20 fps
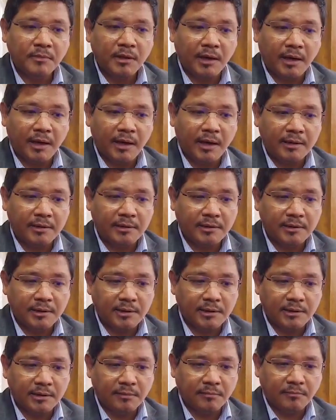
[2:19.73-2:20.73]
And
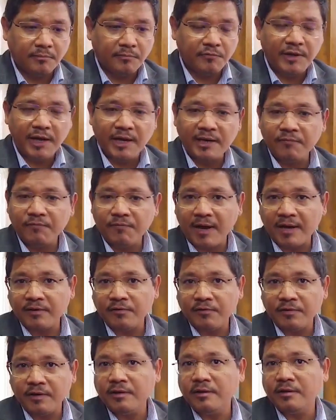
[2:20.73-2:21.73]
we had in fact
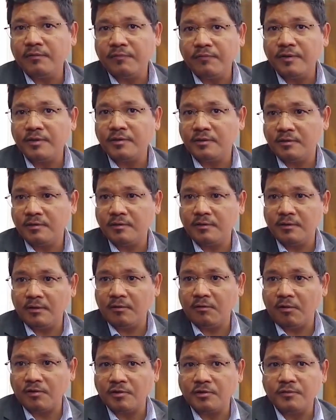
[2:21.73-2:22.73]
created a first
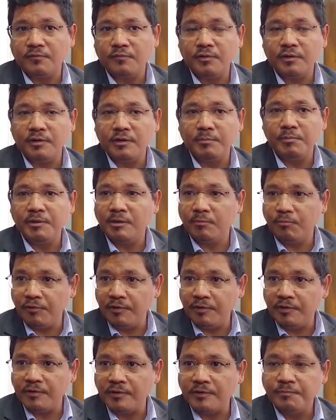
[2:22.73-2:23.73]
roster for the
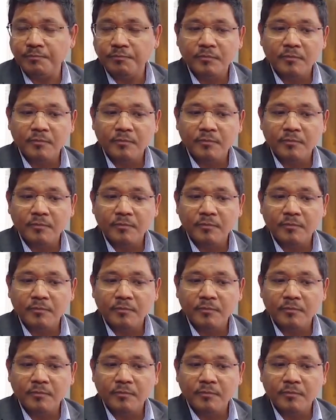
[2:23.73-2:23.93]
PWDs.